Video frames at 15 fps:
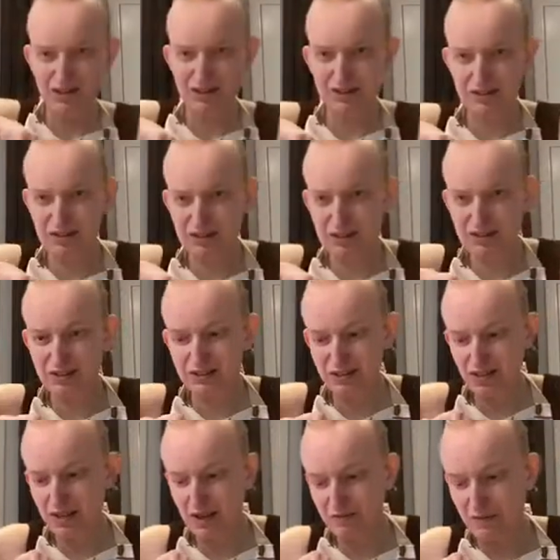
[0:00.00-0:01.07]
So as you can
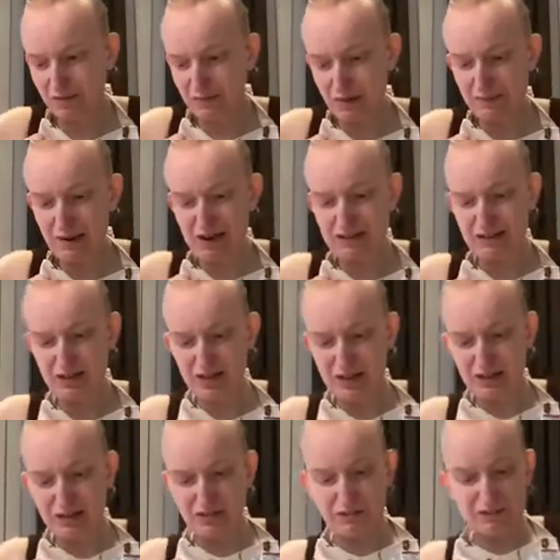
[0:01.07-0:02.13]
see, I've got my batter
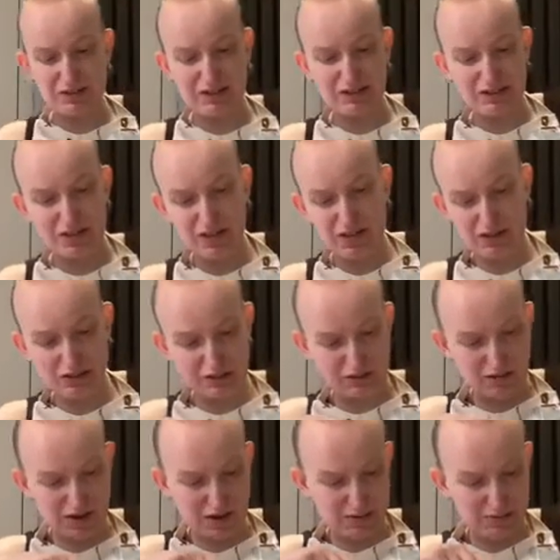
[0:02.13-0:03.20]
nice and ready to
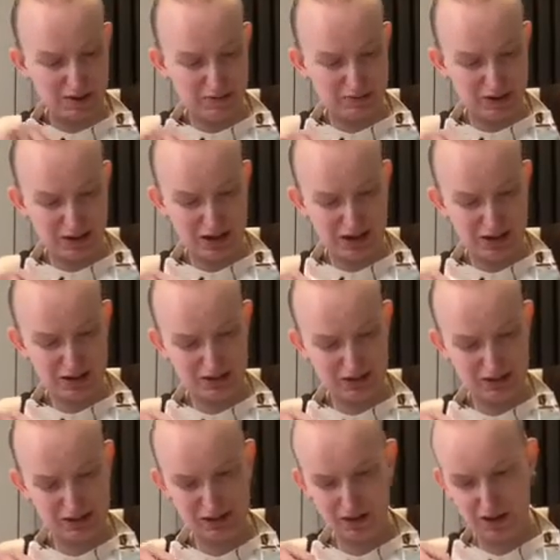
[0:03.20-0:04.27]
now be
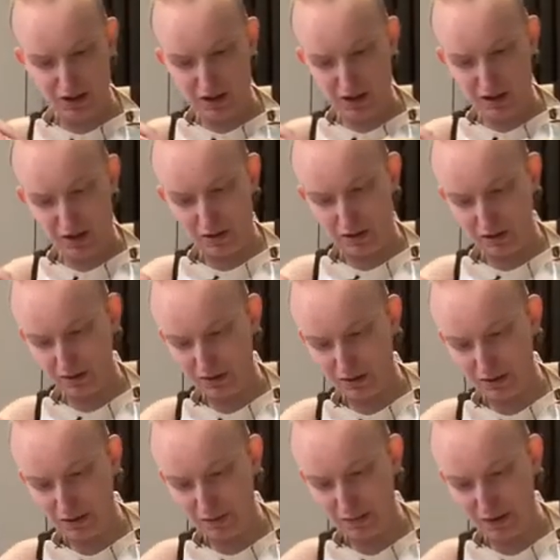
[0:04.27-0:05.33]
placed into my